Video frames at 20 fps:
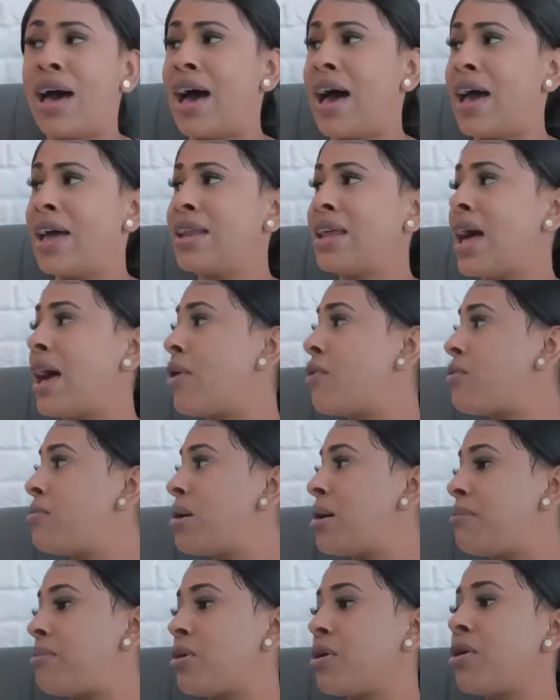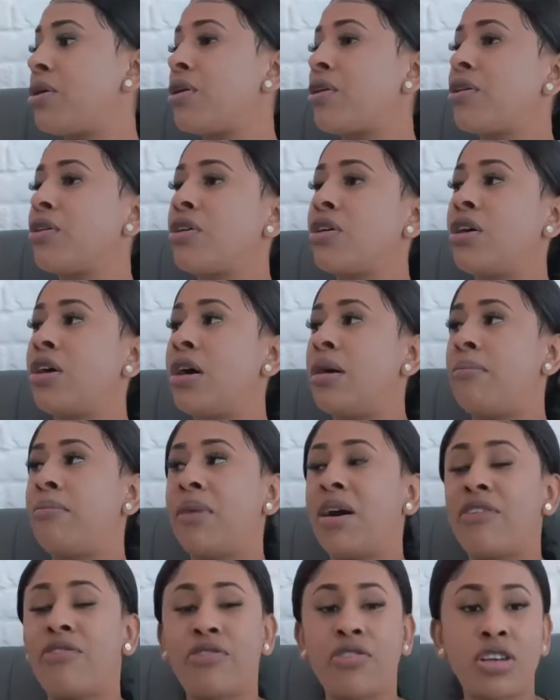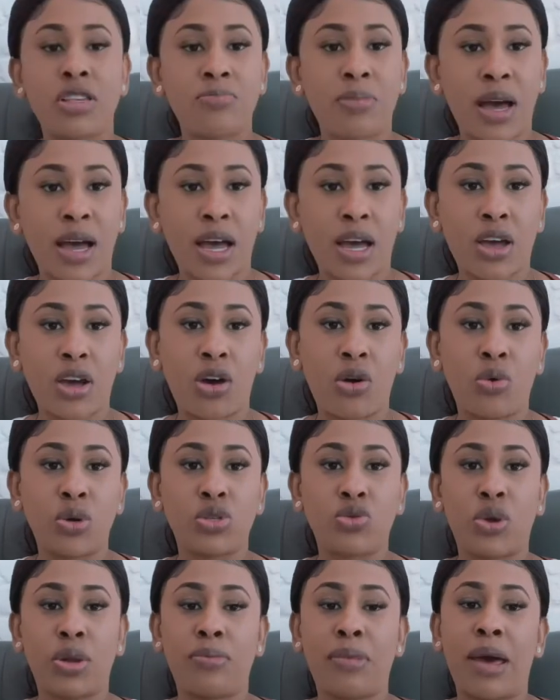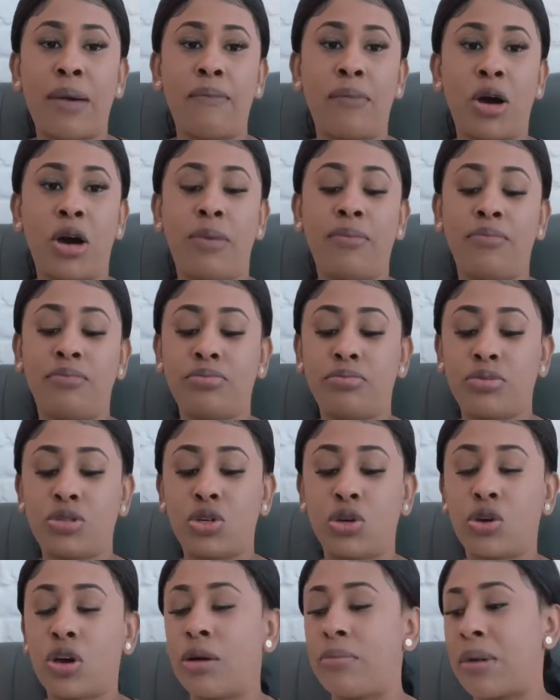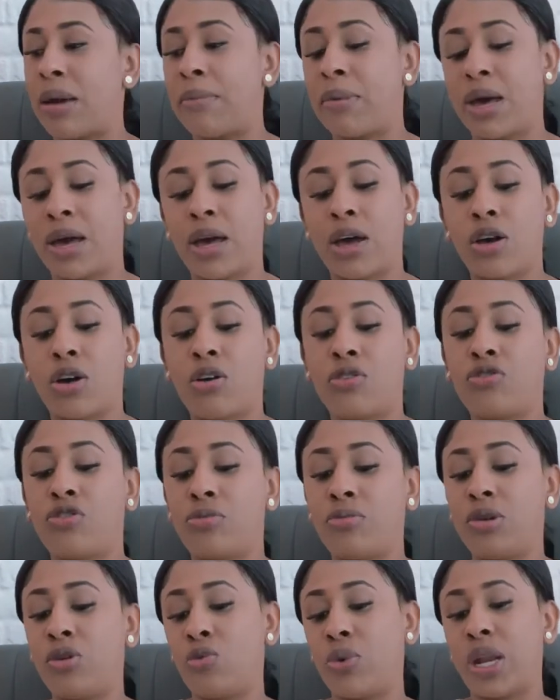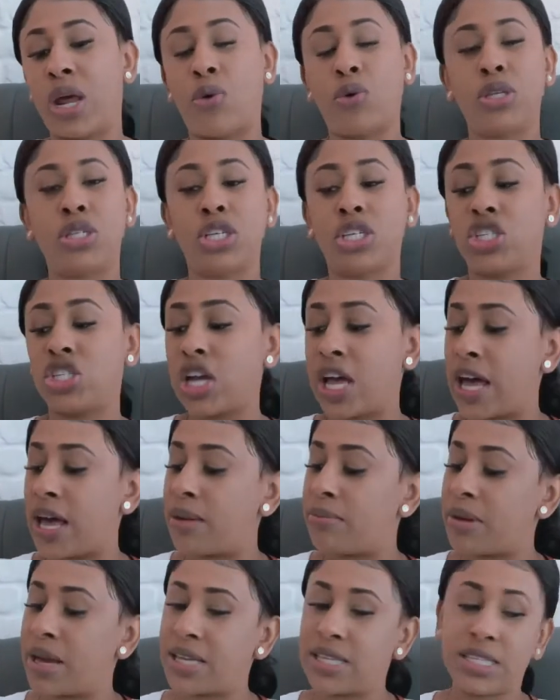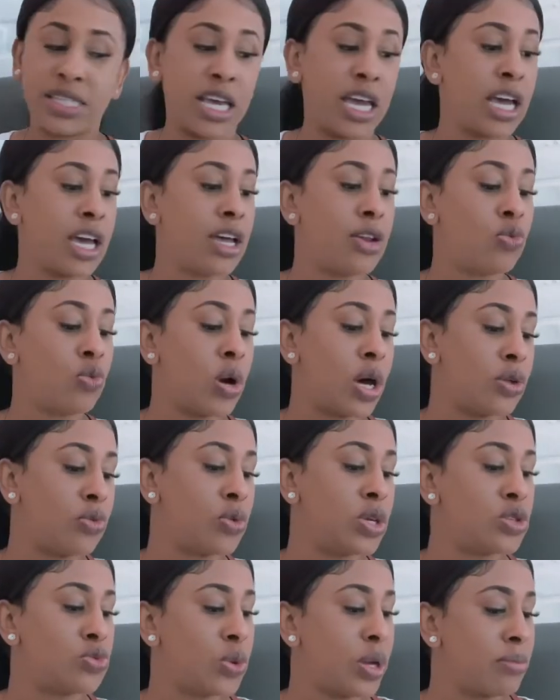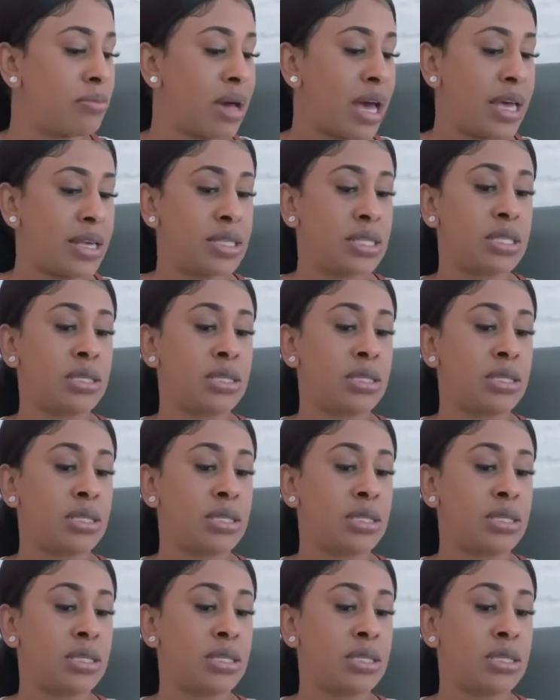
I, I remember my first bank account was when my mom took up my bank account for me when I was a child. My second one was when my